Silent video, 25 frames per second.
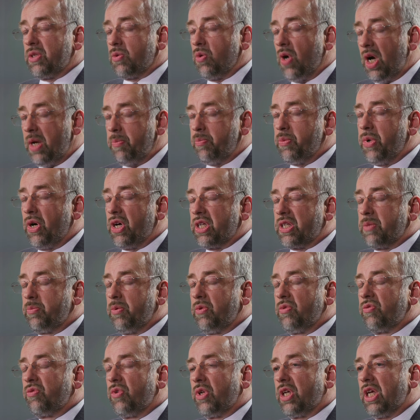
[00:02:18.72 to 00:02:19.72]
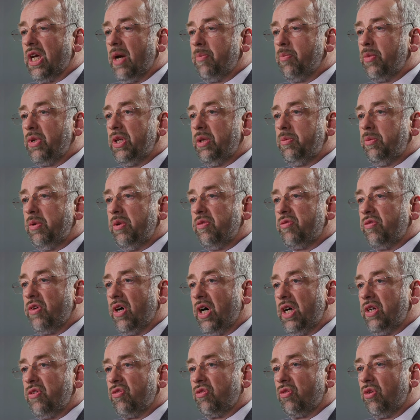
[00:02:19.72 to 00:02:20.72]
quite possible for a company to be
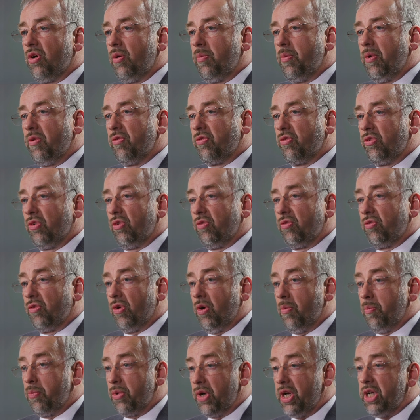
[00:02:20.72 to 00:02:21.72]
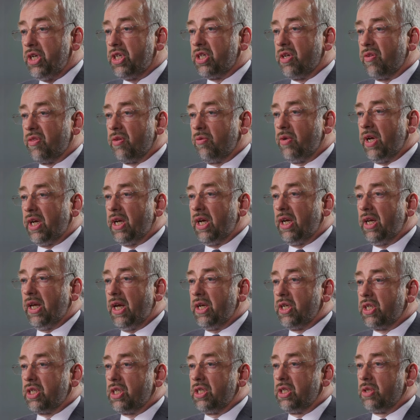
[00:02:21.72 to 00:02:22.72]
fined for a breach of the
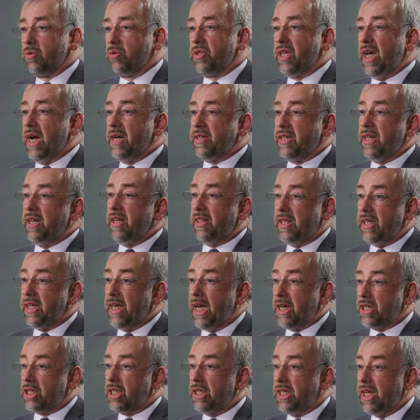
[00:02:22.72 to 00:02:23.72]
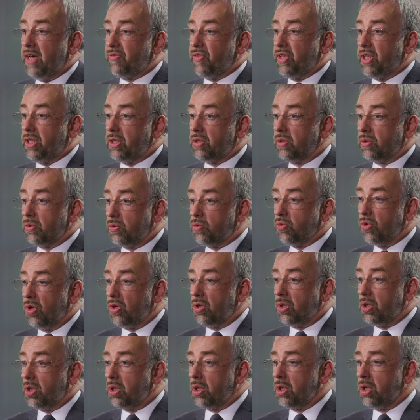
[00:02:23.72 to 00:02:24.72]
regulations without anything actually having gone
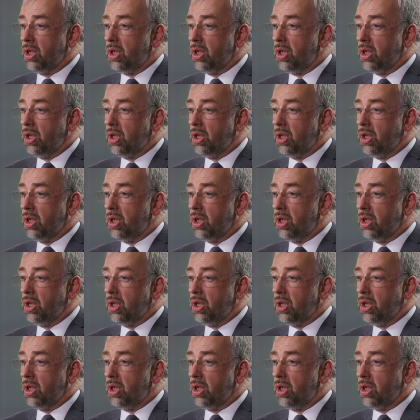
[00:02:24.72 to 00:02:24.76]
wrong.